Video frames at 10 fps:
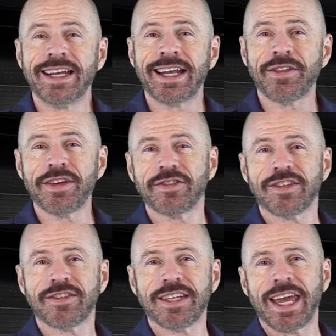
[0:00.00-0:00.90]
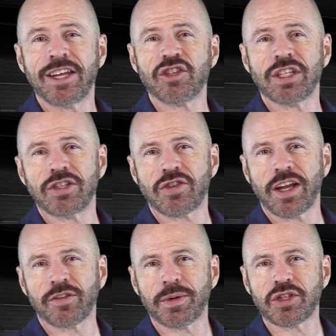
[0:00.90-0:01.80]
Now, this is an engine and
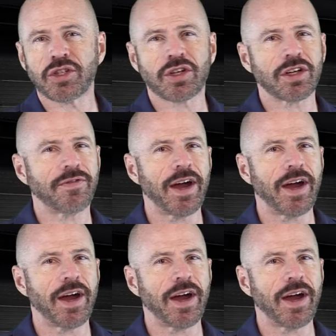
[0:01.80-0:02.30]
transmission you're going to